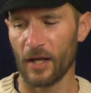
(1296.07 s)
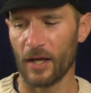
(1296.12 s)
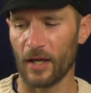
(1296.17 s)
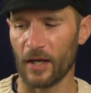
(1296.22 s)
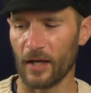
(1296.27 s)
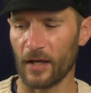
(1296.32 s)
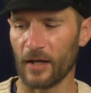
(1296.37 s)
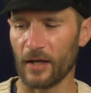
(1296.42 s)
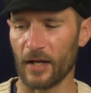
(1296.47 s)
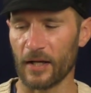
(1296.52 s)

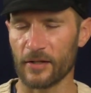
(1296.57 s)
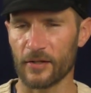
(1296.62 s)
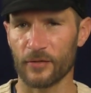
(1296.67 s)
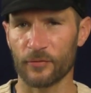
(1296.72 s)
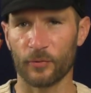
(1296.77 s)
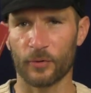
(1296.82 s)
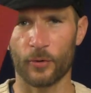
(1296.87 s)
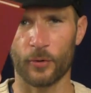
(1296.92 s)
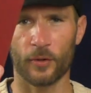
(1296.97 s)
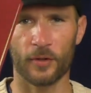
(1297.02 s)
Uh, I
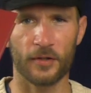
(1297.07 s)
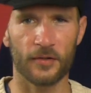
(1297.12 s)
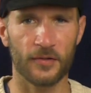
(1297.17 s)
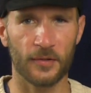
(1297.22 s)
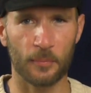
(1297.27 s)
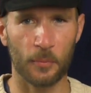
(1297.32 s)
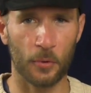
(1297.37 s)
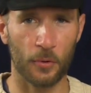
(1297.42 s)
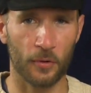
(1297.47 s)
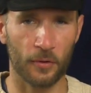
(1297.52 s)
just recorded
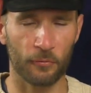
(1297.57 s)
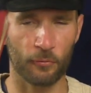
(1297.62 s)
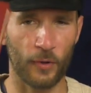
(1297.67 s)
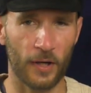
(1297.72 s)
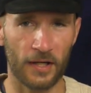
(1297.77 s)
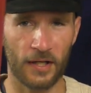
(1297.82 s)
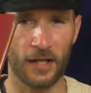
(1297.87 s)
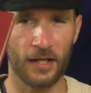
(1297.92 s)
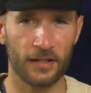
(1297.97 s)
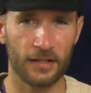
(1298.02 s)
some more
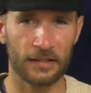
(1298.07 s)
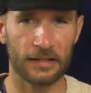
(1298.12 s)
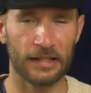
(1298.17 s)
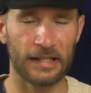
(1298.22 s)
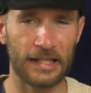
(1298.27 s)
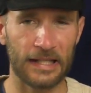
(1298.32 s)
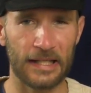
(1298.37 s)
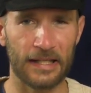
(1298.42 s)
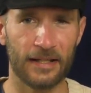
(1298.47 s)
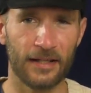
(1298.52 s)
Redheaded
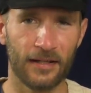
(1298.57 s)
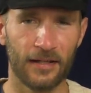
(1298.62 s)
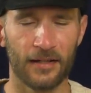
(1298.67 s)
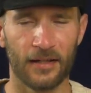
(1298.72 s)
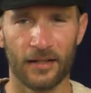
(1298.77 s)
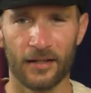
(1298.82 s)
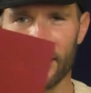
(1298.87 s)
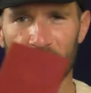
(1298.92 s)
League,